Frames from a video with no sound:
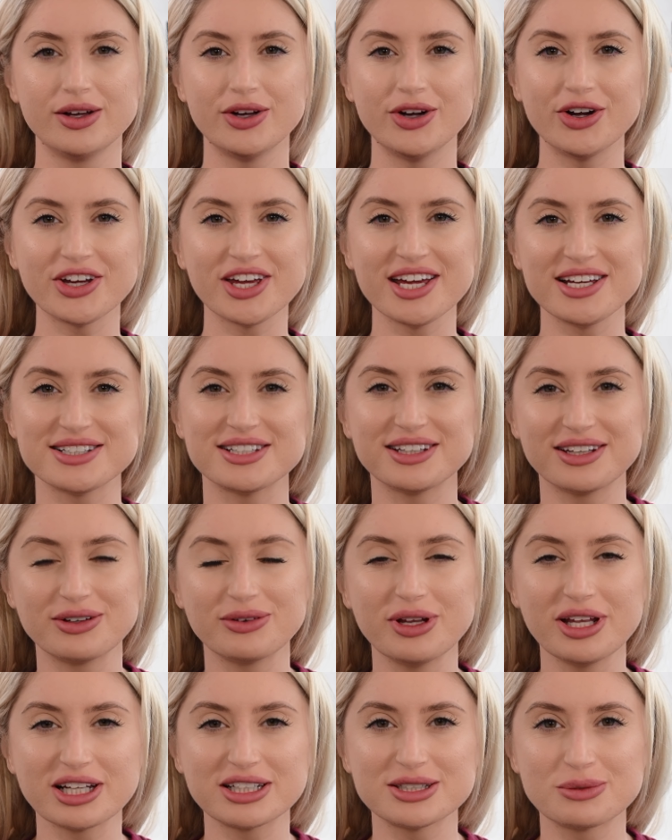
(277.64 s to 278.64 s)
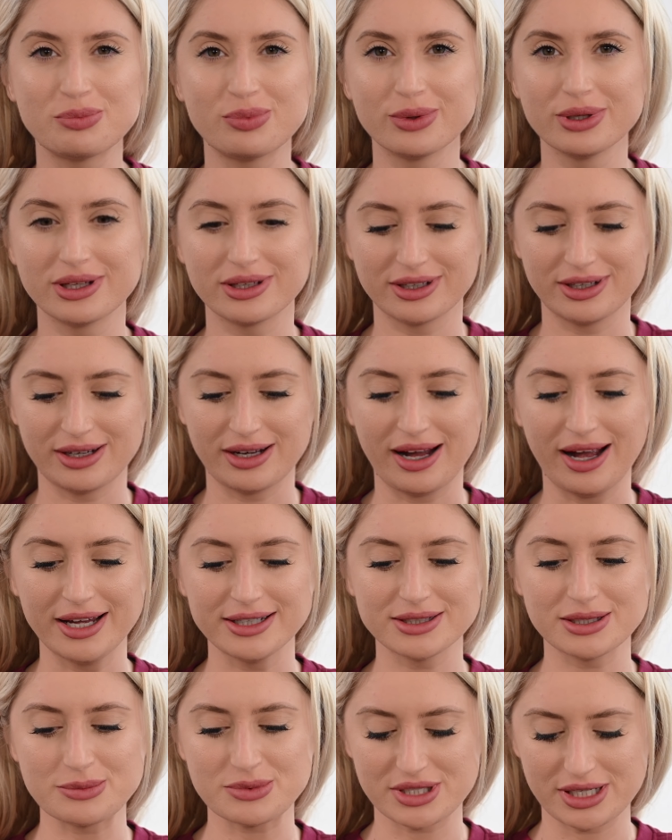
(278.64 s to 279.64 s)
Okay, so the next
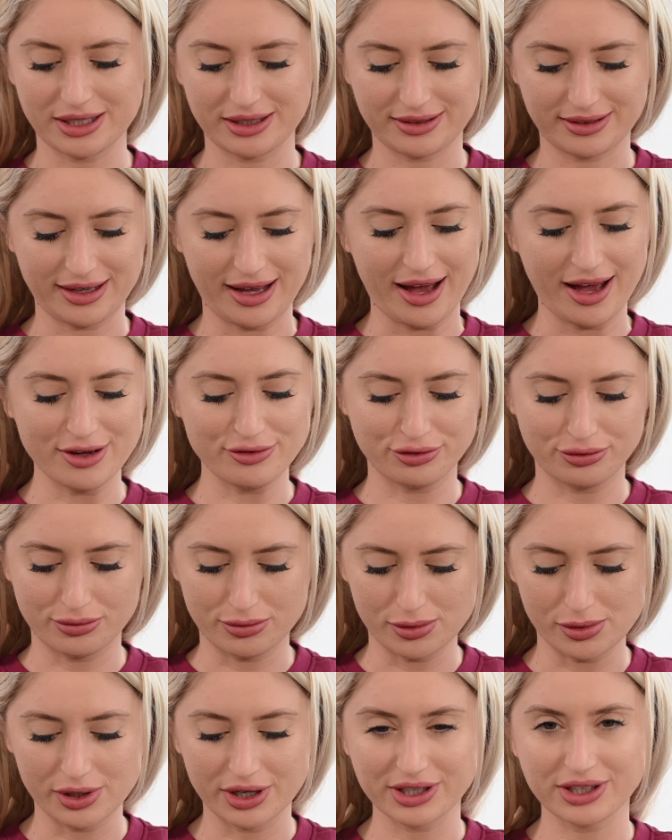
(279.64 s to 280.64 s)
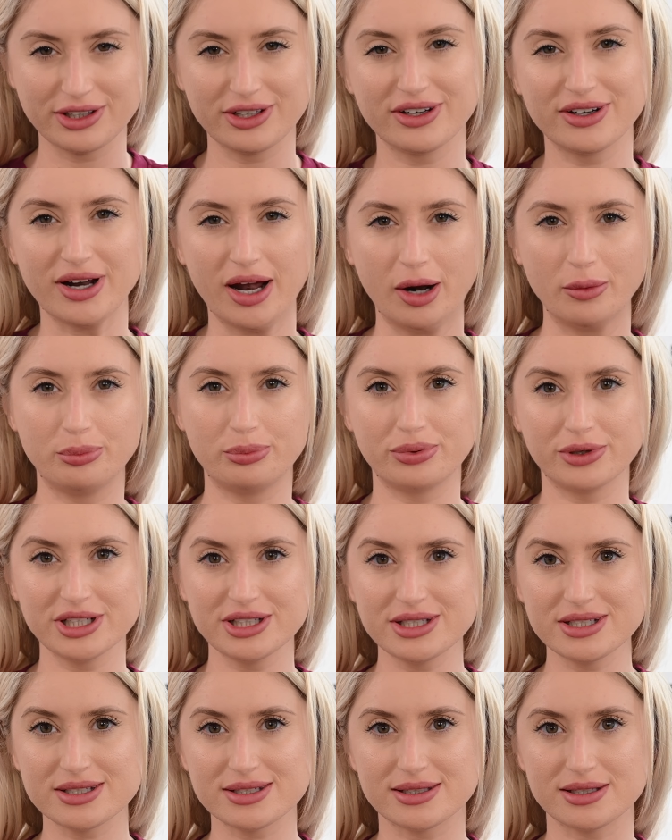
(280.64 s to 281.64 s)
items that I've ordered are
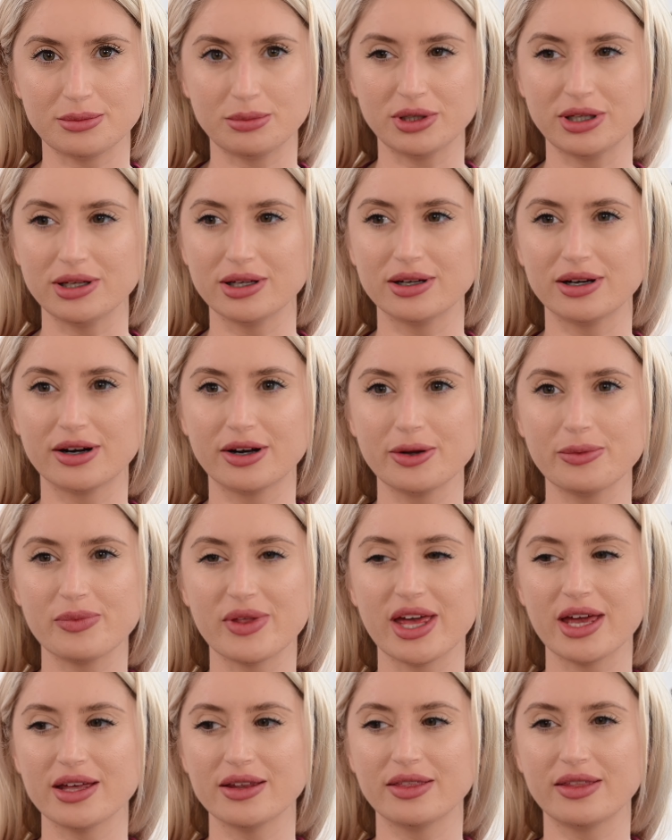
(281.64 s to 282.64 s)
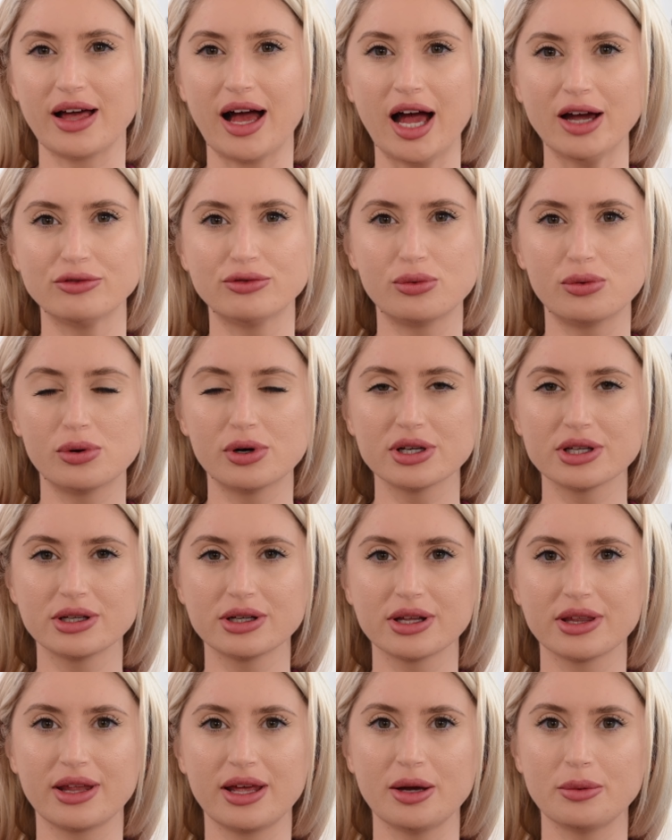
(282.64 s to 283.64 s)
pretty similar, and I've
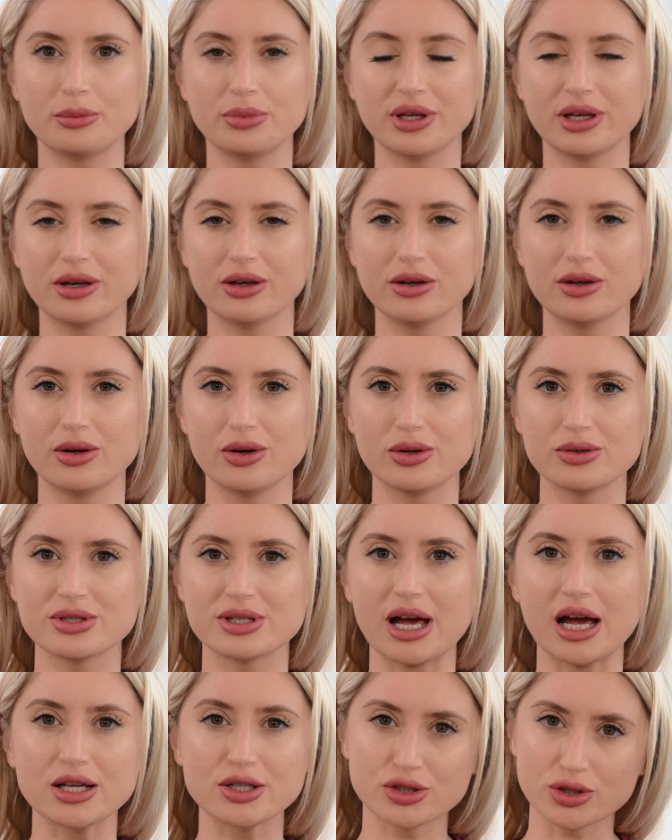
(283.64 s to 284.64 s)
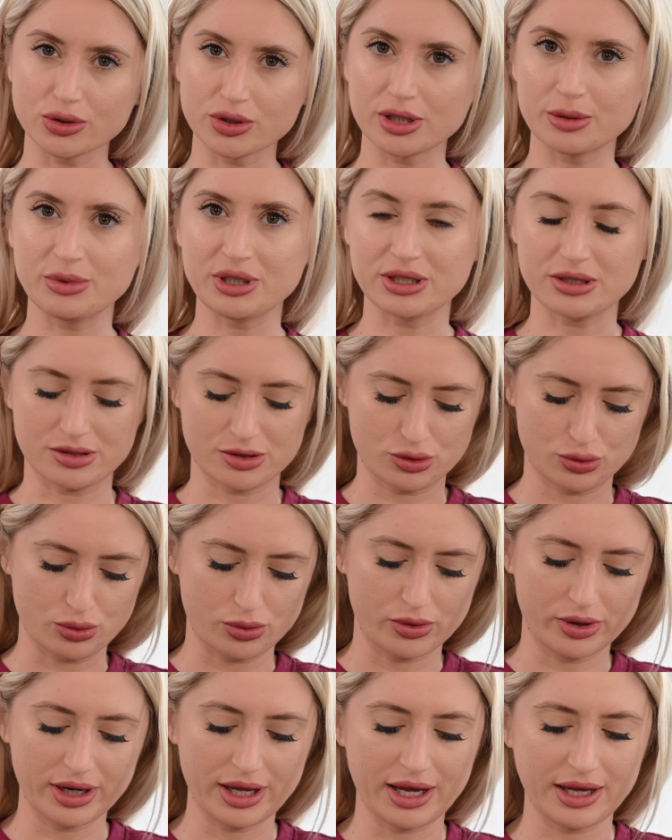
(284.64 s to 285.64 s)
ordered them because I saw them in the
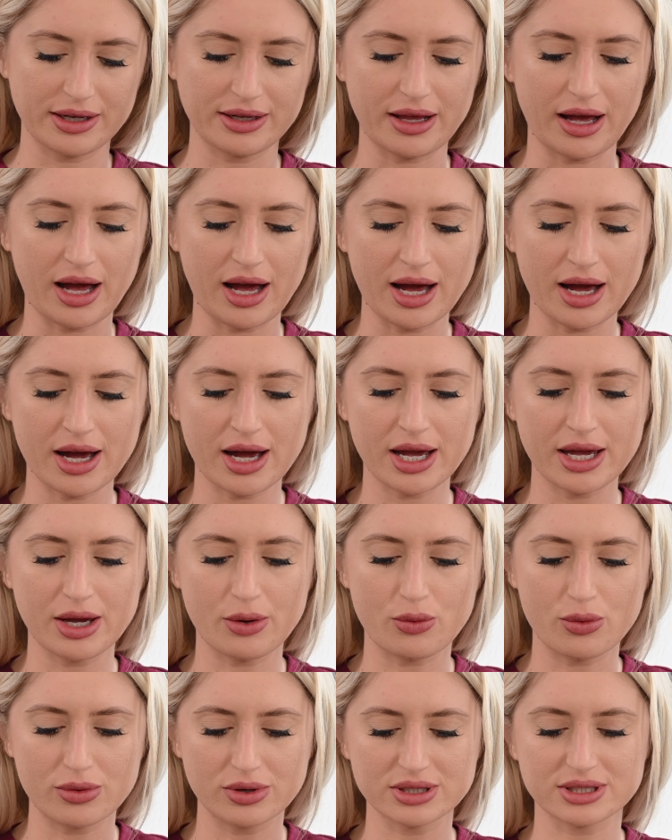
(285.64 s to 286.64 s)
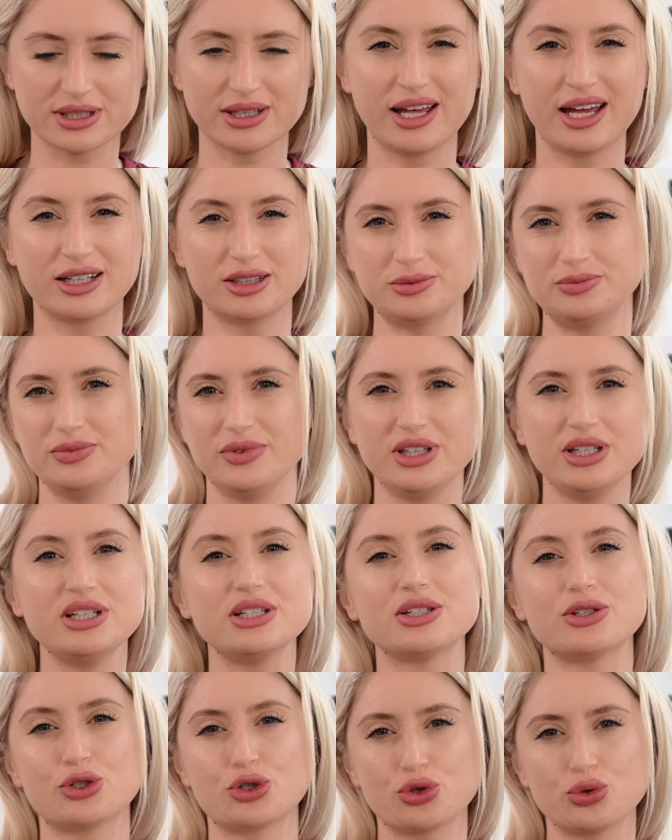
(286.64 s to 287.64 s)
store and I was like,
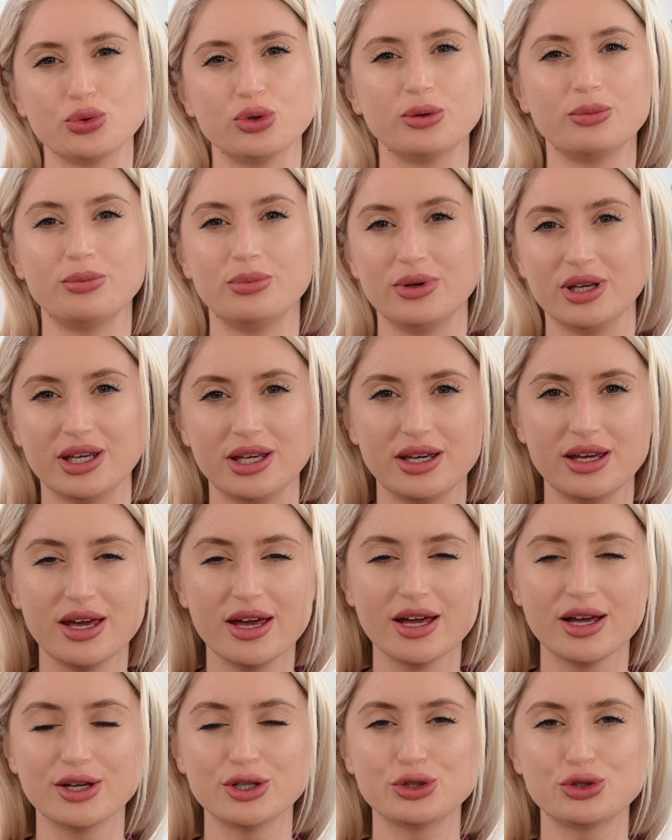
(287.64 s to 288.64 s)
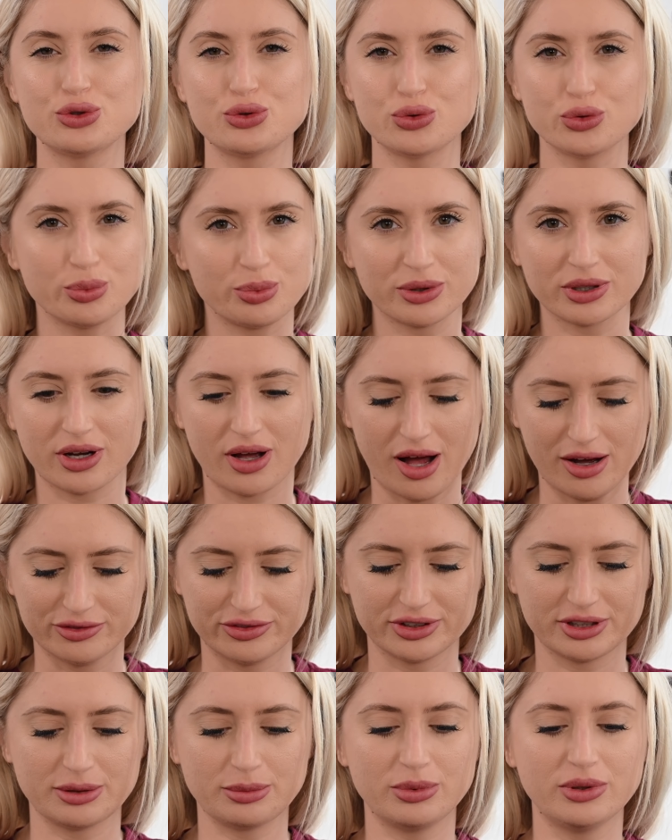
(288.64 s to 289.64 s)
these should be super
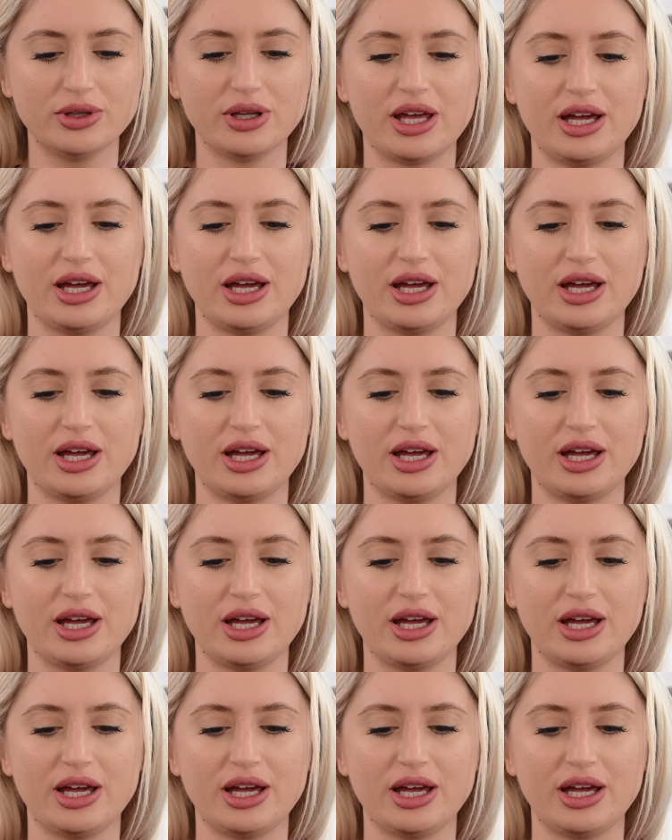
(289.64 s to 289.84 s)
comfortable